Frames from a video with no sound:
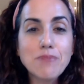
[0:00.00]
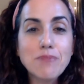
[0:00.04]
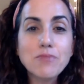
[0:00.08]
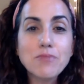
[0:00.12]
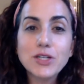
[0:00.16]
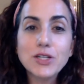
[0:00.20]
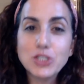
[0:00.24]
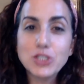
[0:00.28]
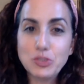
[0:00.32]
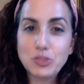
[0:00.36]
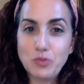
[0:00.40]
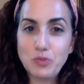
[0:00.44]

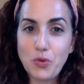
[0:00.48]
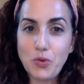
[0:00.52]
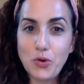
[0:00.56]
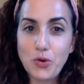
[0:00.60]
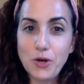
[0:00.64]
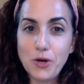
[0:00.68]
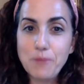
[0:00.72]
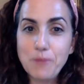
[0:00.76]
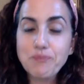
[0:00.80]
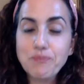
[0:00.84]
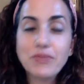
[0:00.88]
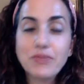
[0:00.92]
much
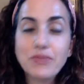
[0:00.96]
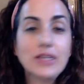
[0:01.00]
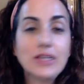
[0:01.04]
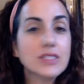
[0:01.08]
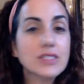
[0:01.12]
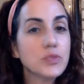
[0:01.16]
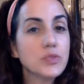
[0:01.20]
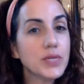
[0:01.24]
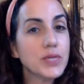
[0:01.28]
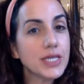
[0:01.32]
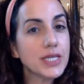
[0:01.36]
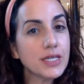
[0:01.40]
more.
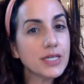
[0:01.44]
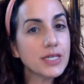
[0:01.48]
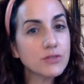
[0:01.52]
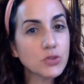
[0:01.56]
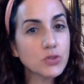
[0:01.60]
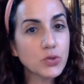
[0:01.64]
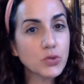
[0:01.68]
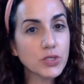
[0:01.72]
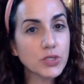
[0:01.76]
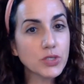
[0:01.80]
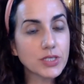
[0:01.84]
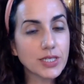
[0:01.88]
Speaking of
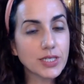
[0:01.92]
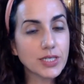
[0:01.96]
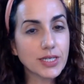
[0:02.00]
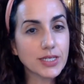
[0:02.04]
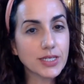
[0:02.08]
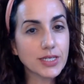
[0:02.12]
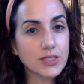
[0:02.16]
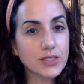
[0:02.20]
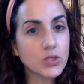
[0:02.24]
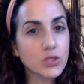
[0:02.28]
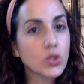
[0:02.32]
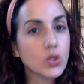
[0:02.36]
tour
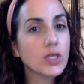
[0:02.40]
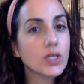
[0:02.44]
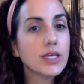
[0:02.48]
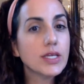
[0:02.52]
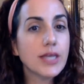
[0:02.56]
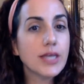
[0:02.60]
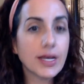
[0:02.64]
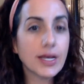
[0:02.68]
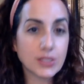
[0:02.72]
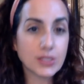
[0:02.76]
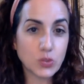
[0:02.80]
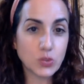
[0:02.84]
tickets,
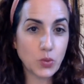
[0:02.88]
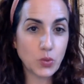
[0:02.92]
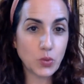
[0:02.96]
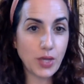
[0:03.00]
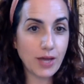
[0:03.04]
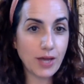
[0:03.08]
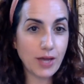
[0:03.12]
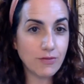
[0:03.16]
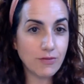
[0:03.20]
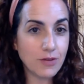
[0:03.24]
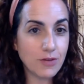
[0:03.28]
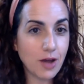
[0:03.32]
yes, we
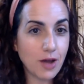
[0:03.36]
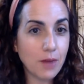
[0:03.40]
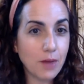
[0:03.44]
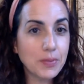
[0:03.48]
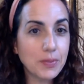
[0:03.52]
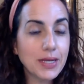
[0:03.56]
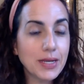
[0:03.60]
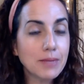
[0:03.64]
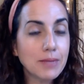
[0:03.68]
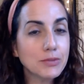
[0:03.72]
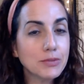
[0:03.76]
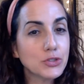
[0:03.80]
have not been
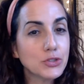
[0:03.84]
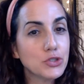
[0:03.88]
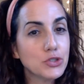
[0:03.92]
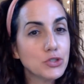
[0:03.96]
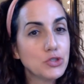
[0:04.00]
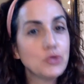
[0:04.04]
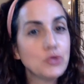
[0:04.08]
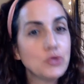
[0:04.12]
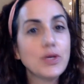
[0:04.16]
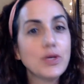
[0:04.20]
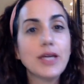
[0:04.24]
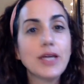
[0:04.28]
able to
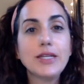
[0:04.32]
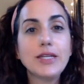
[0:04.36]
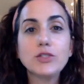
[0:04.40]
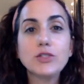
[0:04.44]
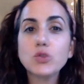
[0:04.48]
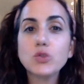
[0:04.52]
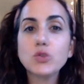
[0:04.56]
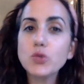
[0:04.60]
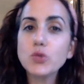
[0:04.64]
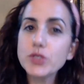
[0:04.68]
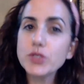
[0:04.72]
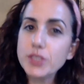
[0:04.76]
do any
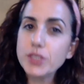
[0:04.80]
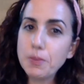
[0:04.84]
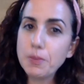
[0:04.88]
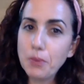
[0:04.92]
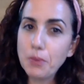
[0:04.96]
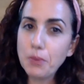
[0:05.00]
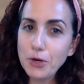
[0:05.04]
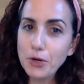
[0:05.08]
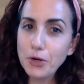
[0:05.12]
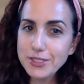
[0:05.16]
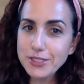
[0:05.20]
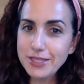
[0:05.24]
tours in
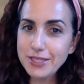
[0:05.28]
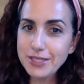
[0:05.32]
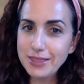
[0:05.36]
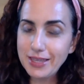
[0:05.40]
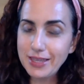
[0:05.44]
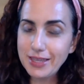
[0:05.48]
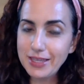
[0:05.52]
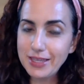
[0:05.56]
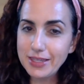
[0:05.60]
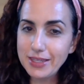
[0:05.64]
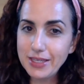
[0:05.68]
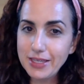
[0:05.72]
person
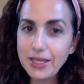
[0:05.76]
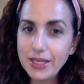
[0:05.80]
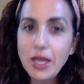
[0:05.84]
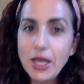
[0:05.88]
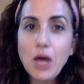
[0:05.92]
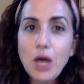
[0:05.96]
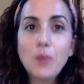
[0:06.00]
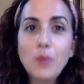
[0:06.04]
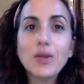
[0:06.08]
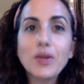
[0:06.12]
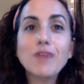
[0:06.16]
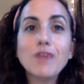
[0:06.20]
lately,
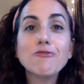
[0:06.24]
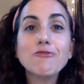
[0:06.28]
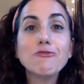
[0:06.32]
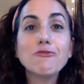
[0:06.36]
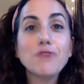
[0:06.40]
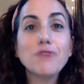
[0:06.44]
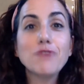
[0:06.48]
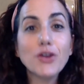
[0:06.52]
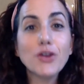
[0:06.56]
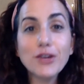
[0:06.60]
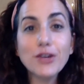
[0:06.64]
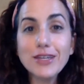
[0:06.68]
but I'm
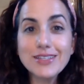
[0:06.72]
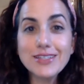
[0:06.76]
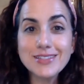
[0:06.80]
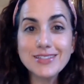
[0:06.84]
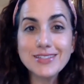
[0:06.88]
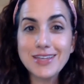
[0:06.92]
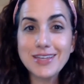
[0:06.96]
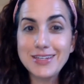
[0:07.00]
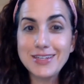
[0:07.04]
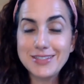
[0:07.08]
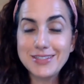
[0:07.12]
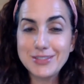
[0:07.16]
very
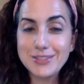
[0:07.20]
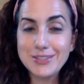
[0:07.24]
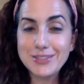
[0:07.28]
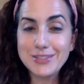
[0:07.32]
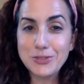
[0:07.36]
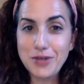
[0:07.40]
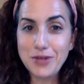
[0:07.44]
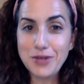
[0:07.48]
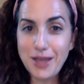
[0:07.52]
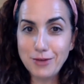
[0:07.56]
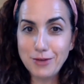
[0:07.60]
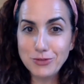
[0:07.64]
excited to
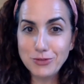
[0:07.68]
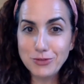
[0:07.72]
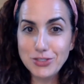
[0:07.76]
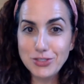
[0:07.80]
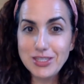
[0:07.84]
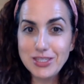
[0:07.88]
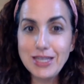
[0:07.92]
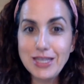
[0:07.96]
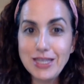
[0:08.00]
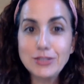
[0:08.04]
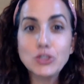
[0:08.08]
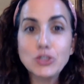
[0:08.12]
announce
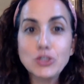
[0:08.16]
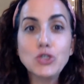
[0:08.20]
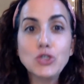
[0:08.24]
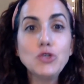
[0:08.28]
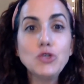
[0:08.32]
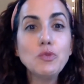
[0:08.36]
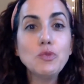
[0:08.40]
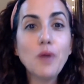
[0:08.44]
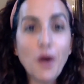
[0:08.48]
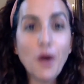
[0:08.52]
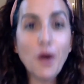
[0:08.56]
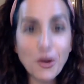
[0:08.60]
that
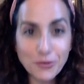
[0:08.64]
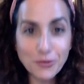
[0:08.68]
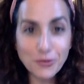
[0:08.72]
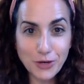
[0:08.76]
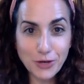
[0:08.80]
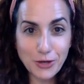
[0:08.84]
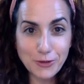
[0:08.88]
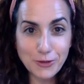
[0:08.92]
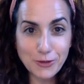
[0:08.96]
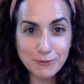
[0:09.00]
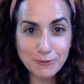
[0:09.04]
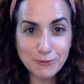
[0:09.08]

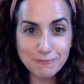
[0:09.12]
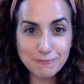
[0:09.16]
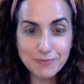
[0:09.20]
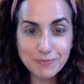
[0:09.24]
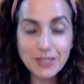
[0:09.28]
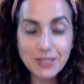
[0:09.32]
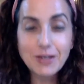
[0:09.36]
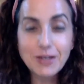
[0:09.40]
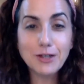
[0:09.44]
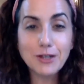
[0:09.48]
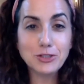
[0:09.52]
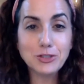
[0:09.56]
tomorrow,
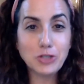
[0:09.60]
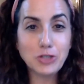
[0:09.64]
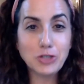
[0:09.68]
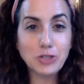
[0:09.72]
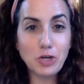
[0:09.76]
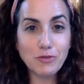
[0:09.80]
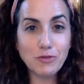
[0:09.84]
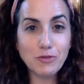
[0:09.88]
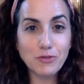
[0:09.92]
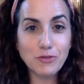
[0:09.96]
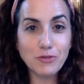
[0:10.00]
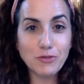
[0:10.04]

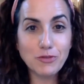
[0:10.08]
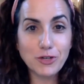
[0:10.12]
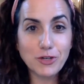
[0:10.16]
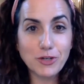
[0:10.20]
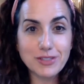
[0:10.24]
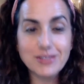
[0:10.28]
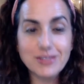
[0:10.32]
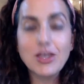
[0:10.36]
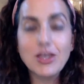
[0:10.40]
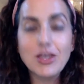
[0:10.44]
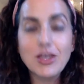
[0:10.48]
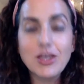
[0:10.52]
October 1st,